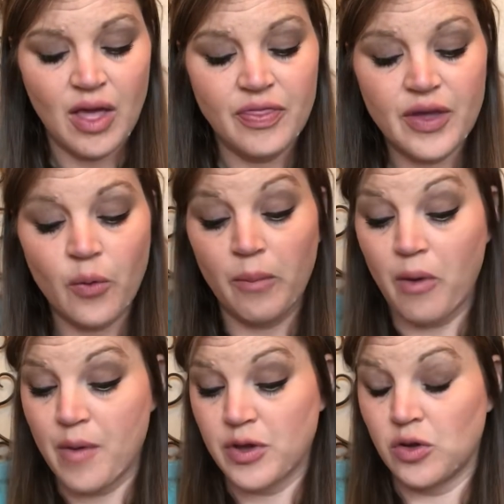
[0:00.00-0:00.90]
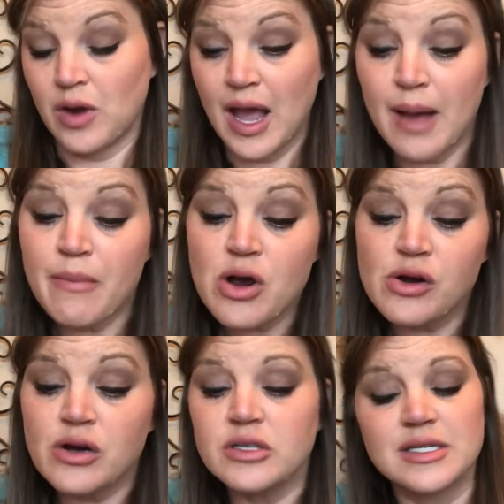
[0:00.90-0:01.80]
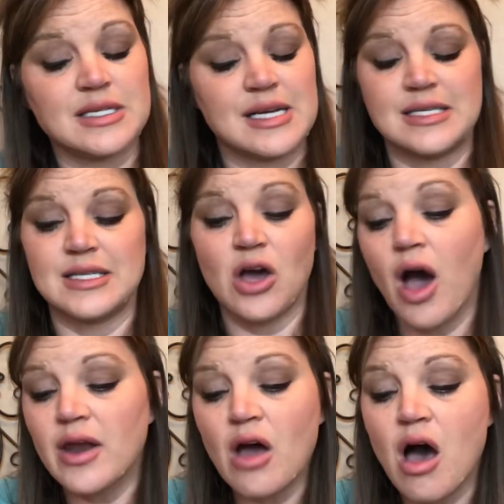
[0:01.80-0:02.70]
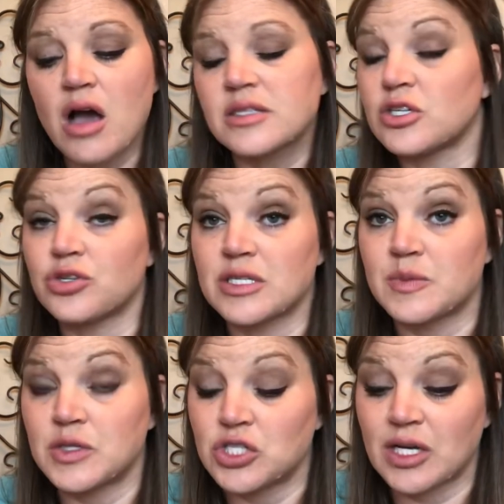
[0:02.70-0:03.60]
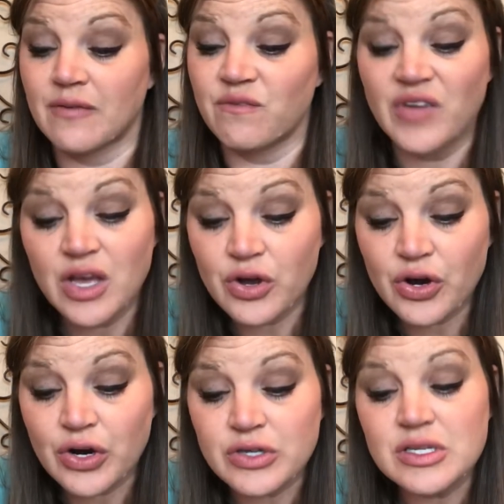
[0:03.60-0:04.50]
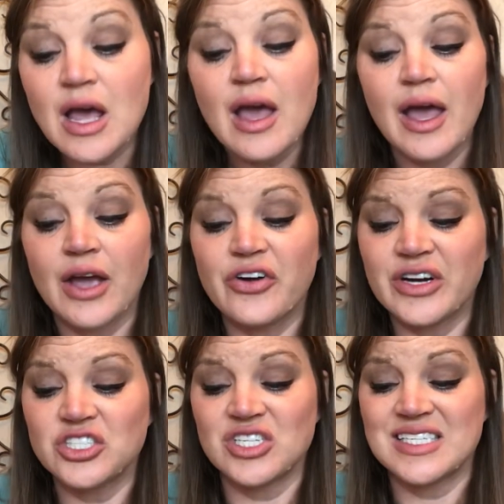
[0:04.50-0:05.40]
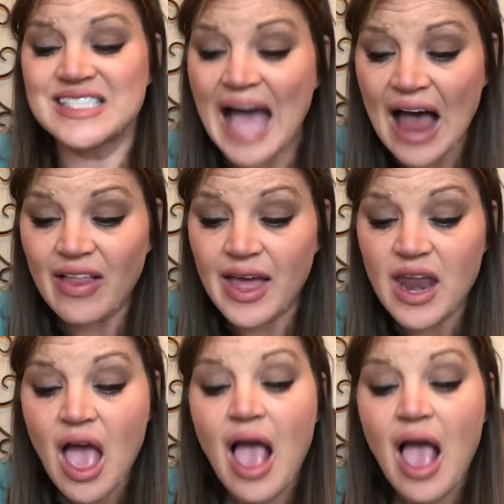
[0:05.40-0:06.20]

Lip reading: There were barbecued hamburgers and tasty hot dogs and crispy chicken fingers and crunchy salad